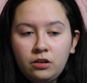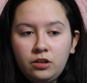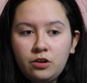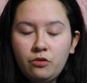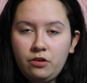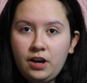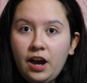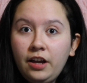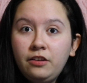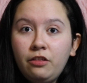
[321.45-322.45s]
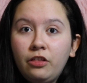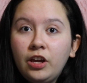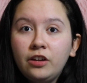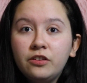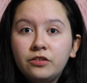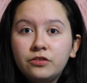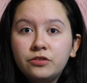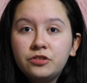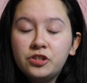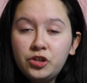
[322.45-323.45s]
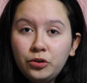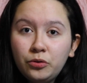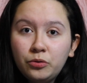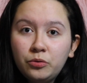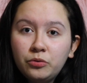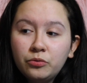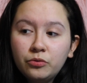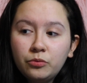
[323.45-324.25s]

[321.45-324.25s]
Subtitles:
you know, the kind thing to do